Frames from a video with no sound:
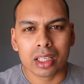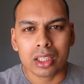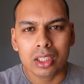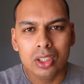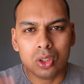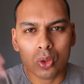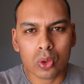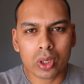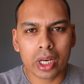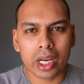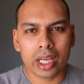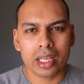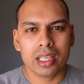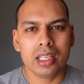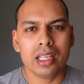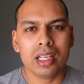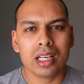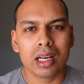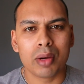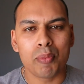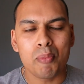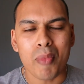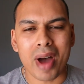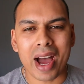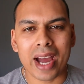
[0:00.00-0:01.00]
you can
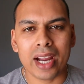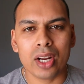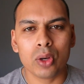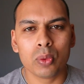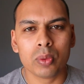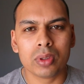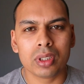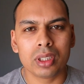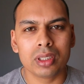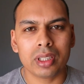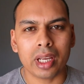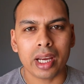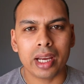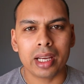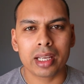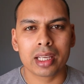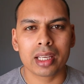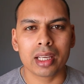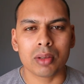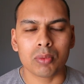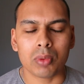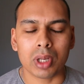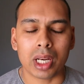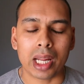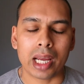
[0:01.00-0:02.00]
hear my world, I
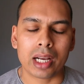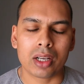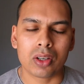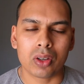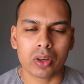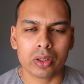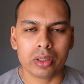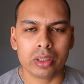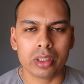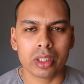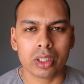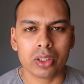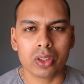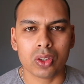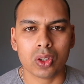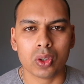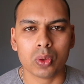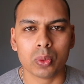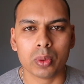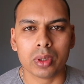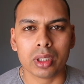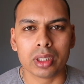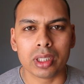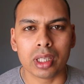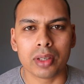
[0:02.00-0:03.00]
can't hear your
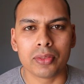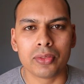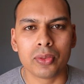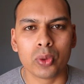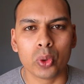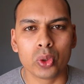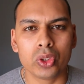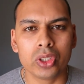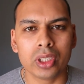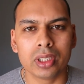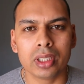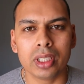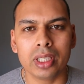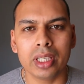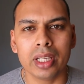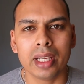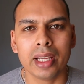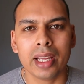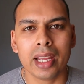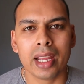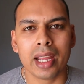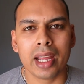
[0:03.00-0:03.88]
world, unfortunately.